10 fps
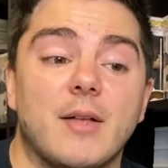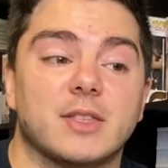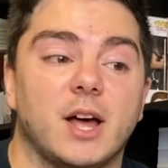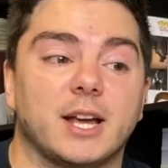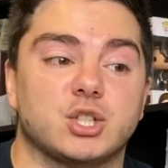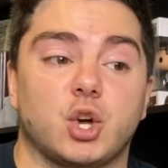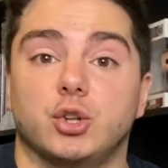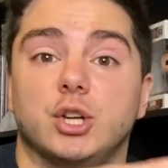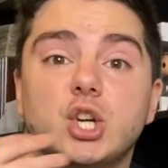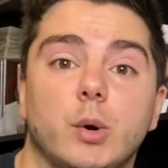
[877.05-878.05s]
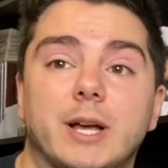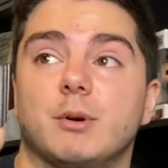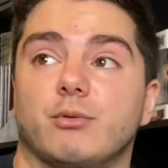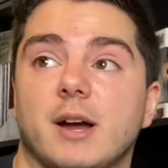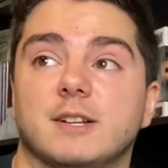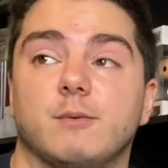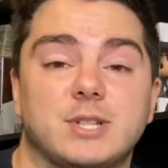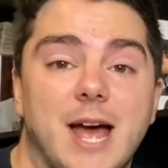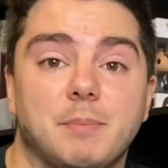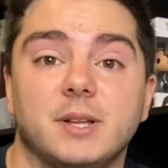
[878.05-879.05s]
and like Tony showing him around and
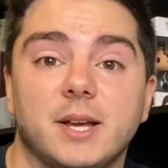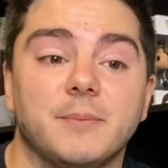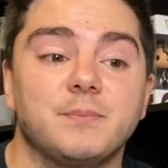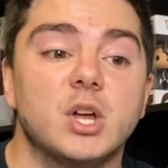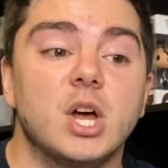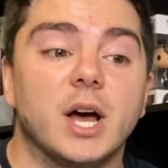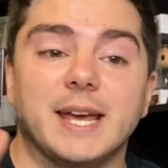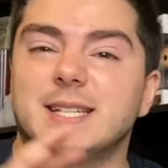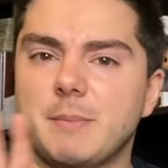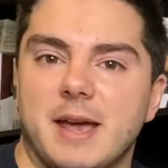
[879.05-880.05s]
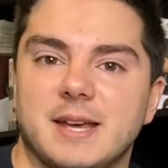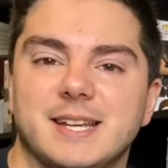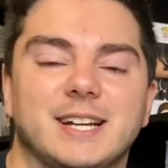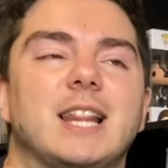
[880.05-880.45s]
what's happening is amazing.